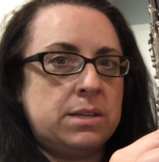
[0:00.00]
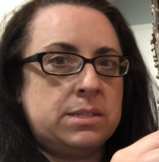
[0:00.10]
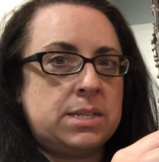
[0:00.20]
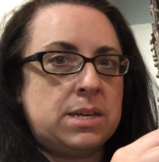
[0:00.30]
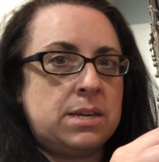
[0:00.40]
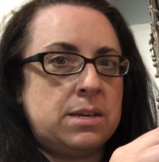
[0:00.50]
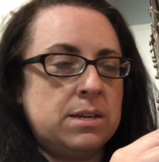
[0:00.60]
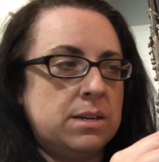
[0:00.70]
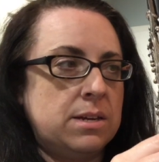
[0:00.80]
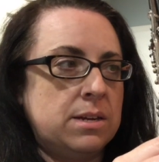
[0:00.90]

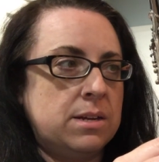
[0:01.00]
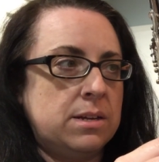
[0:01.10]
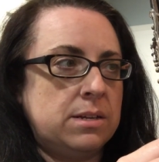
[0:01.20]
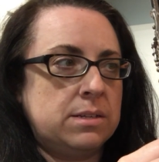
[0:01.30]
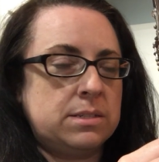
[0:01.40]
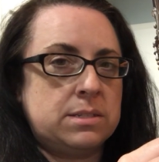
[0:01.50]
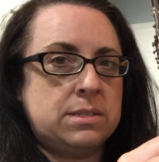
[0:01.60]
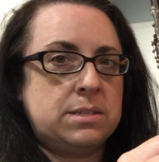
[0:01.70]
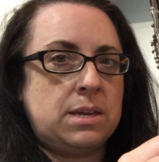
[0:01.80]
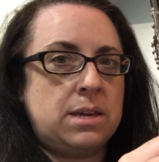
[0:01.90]
D,
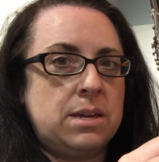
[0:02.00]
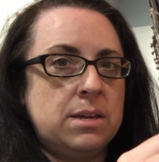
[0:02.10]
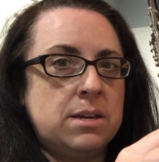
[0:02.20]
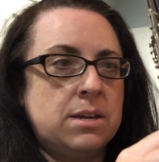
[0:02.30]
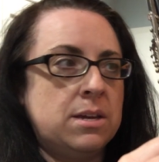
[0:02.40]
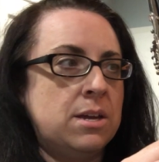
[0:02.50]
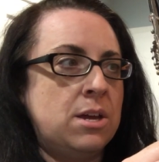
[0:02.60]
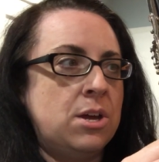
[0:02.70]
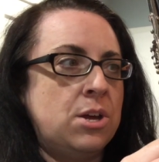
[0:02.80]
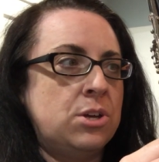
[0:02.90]
C,
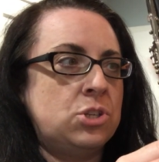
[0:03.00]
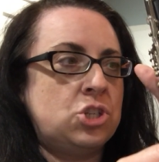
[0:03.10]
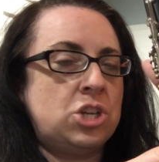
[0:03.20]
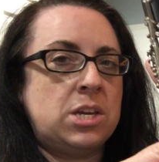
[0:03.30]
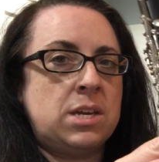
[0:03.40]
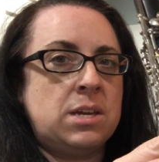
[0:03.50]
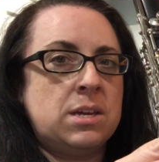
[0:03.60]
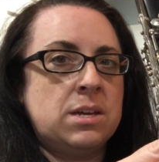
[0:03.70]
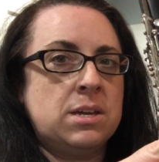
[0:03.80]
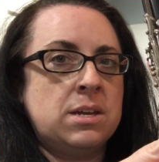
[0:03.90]

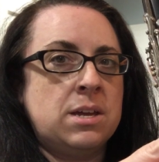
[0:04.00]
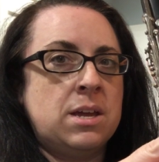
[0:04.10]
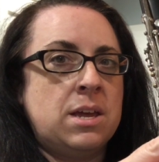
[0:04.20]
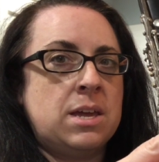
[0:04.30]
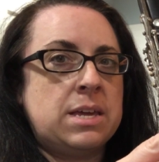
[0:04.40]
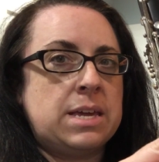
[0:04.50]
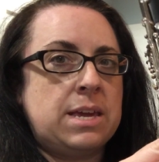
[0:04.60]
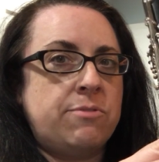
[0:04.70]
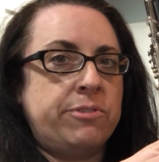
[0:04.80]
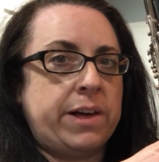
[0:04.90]
G,
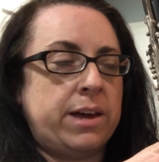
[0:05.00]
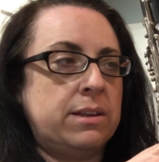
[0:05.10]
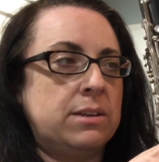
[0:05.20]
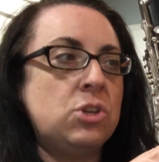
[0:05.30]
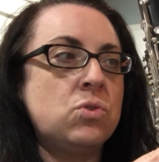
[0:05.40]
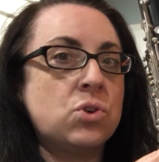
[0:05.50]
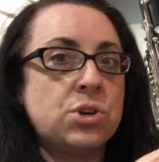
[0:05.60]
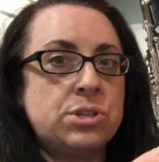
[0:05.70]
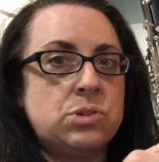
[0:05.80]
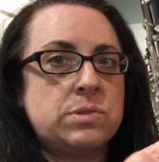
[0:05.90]
E flat. You
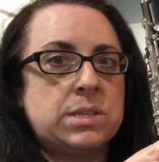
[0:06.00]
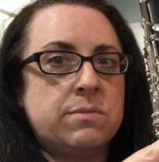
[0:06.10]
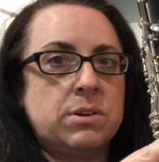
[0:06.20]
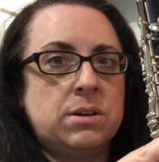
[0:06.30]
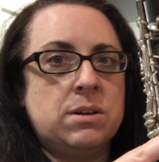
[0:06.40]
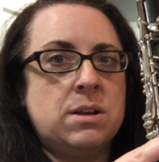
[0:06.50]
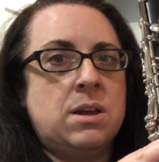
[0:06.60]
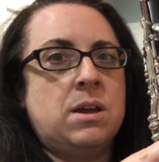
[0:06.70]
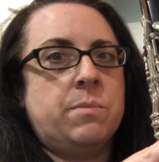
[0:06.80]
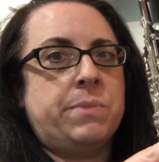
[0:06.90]
could do sliver,
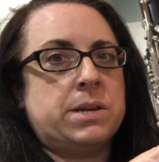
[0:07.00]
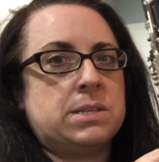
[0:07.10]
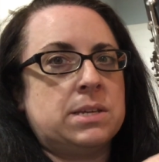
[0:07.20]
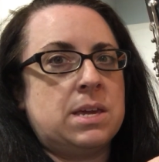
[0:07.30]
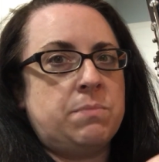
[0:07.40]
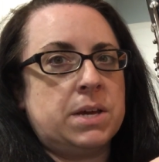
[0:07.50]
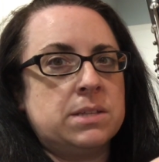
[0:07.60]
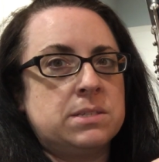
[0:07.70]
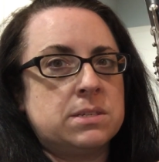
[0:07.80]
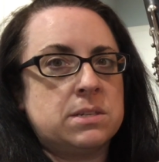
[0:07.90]
but to keep it
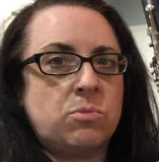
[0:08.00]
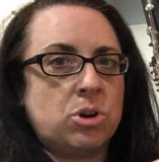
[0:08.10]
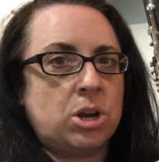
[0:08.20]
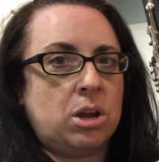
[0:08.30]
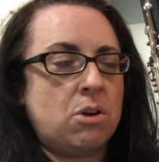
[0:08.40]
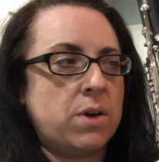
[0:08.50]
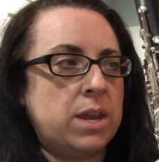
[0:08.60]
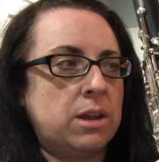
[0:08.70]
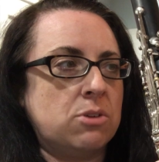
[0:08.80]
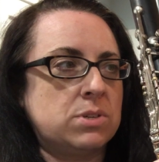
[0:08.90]
consistent, we're going to go
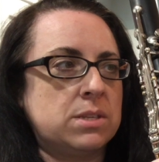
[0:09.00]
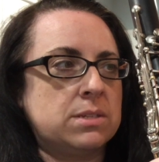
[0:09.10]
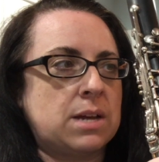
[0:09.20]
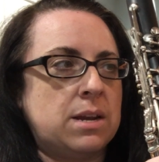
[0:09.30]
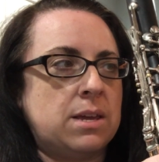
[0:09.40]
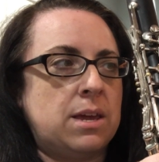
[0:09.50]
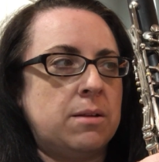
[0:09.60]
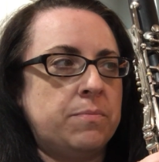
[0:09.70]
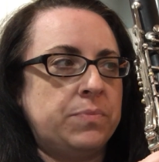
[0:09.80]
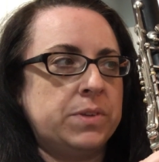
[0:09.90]
ahead and go to the side key.
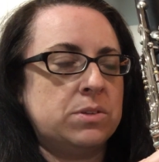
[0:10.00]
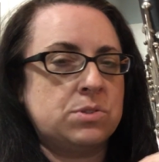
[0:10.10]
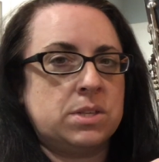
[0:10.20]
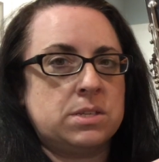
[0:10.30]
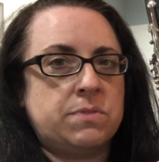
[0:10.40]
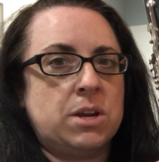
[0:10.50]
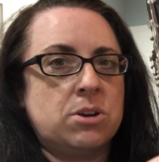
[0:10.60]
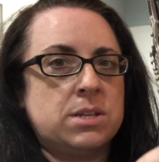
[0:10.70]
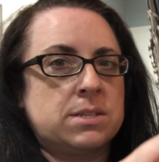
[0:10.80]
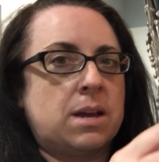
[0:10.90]
So let's finger
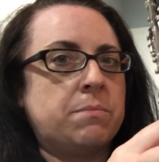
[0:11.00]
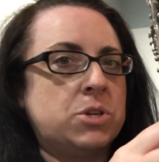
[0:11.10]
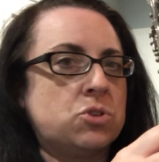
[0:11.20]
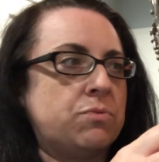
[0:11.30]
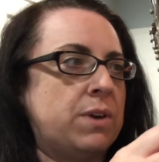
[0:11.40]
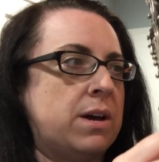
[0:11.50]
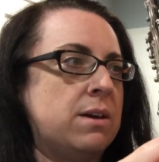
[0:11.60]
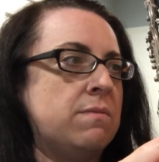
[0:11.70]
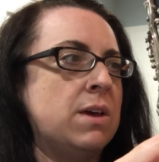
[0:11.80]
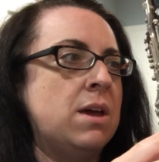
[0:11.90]
it in time. Measure
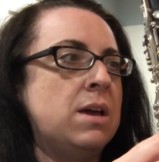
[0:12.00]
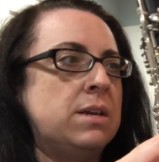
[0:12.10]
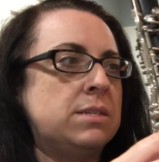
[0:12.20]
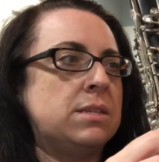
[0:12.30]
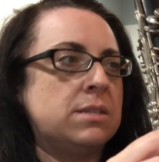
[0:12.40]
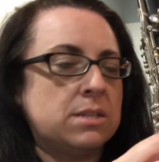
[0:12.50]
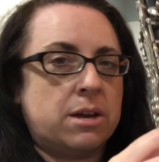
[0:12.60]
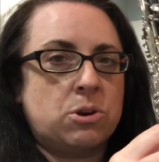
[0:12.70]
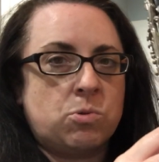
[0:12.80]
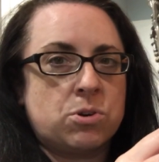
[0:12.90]
5 to the
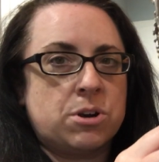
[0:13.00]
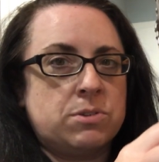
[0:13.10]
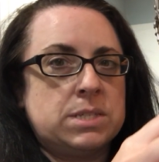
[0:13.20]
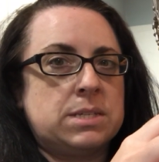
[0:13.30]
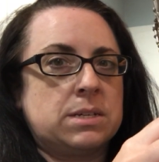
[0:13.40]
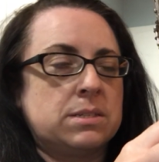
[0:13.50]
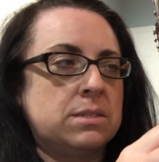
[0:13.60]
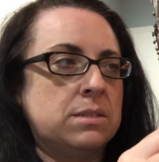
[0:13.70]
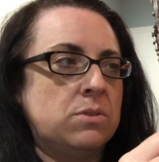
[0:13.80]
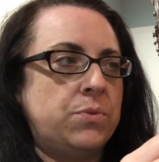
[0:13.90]
dotted quarter note in
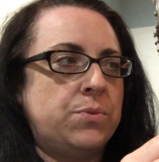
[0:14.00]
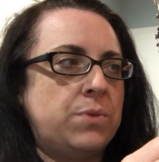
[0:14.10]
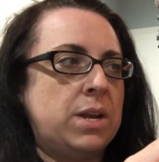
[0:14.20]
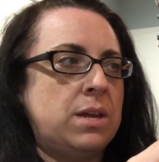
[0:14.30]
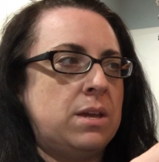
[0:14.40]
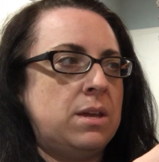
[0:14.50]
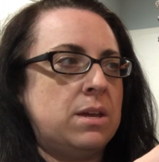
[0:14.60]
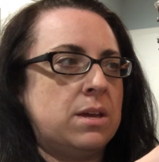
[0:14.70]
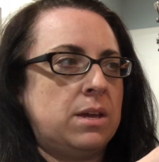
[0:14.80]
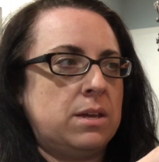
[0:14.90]
6.
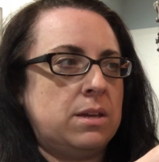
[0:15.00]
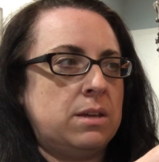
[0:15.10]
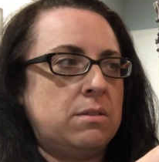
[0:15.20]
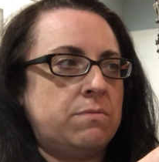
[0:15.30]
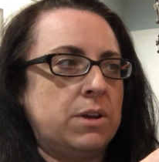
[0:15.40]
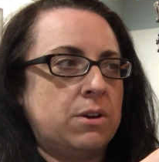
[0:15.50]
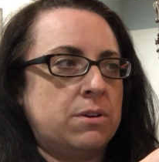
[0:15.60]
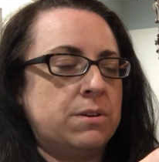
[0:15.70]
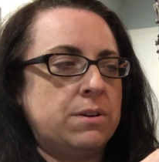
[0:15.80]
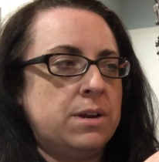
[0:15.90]
Ready and finger.